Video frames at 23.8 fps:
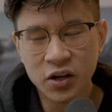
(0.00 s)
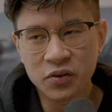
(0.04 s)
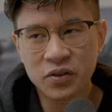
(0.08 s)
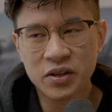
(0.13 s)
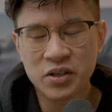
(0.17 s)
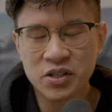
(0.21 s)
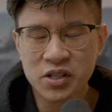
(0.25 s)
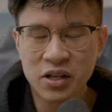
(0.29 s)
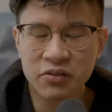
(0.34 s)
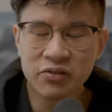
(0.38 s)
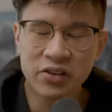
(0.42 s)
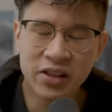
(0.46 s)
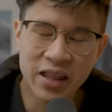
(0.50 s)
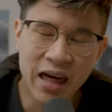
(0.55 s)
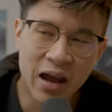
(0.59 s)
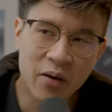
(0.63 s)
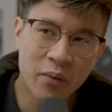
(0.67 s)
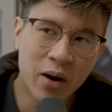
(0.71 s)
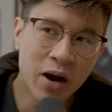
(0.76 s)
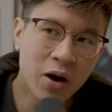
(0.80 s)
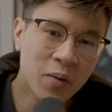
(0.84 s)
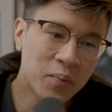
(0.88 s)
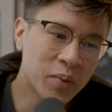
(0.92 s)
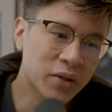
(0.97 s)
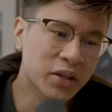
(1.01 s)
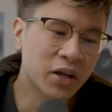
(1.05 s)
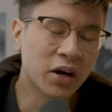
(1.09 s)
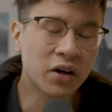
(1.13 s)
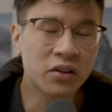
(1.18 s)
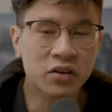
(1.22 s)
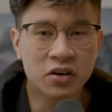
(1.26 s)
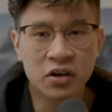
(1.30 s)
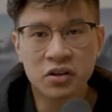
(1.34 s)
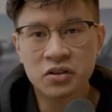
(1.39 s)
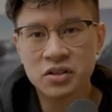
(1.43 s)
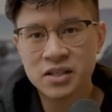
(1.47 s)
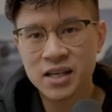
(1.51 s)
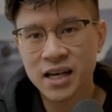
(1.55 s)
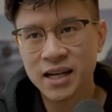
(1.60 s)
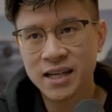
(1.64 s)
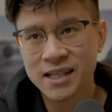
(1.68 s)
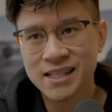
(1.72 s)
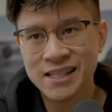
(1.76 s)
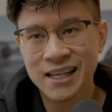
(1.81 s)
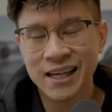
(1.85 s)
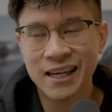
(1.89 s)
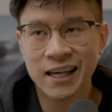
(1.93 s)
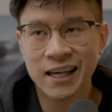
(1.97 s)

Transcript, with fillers: you know, there's definitely that route. But on the other side, it's